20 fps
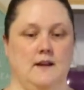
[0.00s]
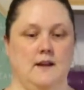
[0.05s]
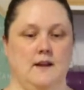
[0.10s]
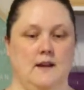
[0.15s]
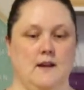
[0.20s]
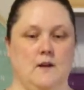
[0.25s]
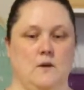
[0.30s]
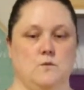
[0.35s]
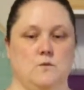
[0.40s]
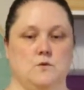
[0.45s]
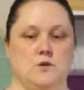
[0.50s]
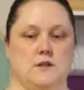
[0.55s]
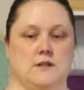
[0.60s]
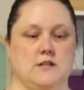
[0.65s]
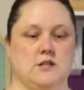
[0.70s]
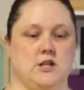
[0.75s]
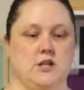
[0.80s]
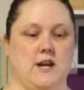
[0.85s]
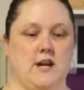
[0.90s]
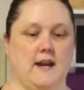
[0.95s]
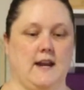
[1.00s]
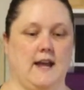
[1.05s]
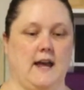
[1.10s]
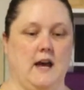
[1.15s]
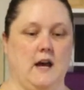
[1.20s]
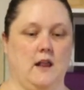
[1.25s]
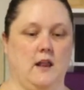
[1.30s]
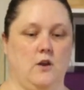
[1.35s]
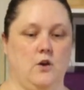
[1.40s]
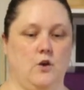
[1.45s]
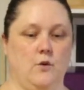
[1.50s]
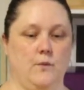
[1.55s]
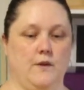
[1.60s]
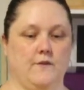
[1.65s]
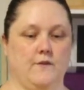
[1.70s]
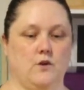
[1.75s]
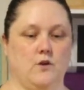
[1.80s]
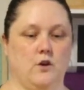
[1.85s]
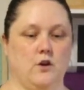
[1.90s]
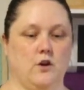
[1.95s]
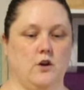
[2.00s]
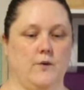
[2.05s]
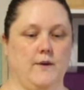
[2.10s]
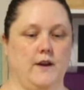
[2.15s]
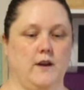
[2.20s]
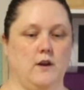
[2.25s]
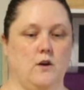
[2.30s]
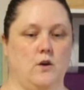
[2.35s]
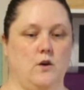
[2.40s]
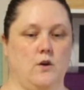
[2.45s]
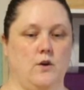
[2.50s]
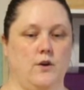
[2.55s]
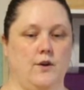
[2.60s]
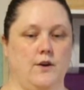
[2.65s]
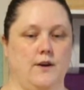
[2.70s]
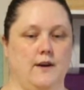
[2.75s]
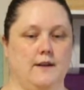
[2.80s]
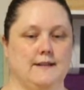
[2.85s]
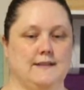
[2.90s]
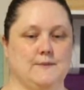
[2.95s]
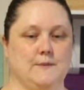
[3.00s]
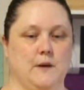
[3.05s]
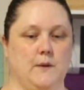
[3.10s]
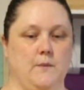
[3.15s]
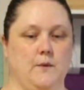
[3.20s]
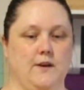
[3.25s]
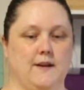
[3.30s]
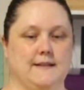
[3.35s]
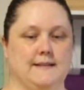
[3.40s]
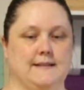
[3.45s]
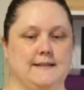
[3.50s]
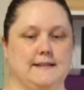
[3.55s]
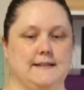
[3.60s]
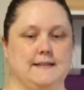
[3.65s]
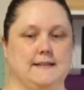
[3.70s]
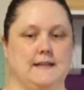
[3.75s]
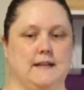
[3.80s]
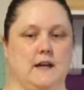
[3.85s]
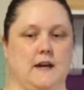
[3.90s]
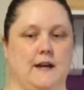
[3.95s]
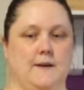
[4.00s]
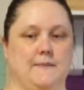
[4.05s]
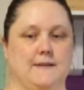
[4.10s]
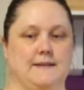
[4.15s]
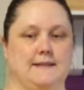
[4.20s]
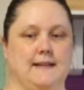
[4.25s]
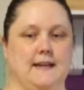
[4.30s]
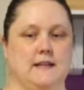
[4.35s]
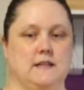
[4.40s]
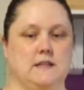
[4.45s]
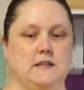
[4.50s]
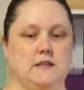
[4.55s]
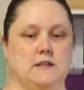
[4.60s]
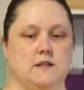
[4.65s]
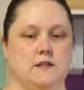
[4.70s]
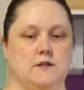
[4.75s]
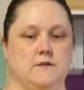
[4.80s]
And just check how long we've got going on this one. We're at 69%.